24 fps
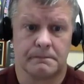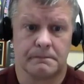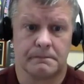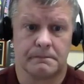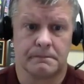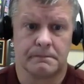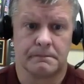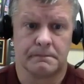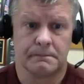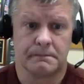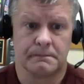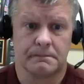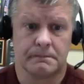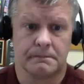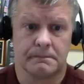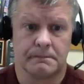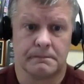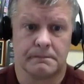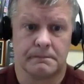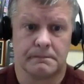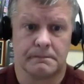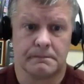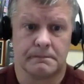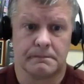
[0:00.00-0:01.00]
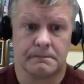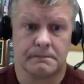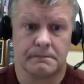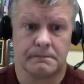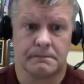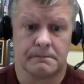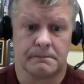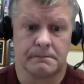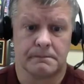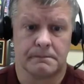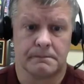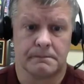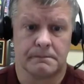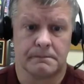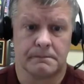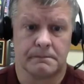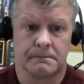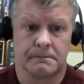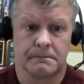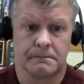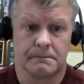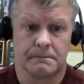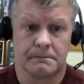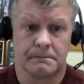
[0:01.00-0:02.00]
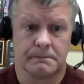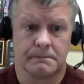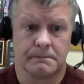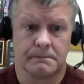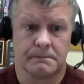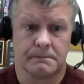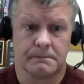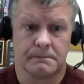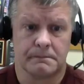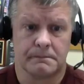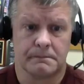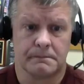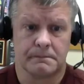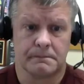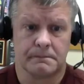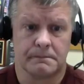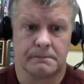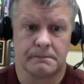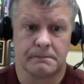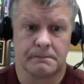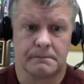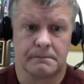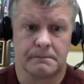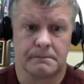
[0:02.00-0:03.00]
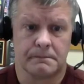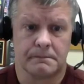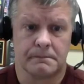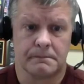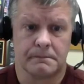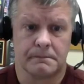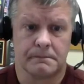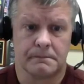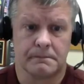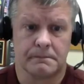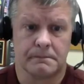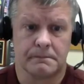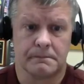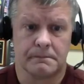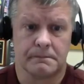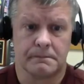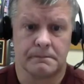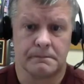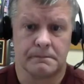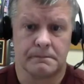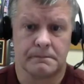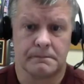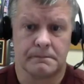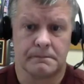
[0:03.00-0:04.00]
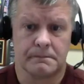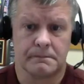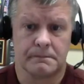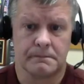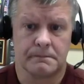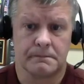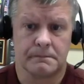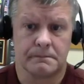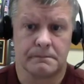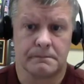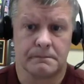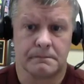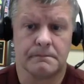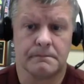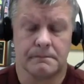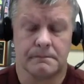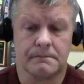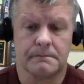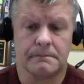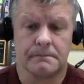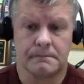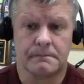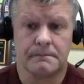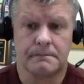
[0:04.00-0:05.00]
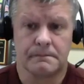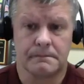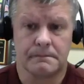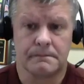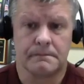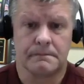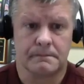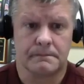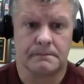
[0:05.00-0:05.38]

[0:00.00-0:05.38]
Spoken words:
(silent)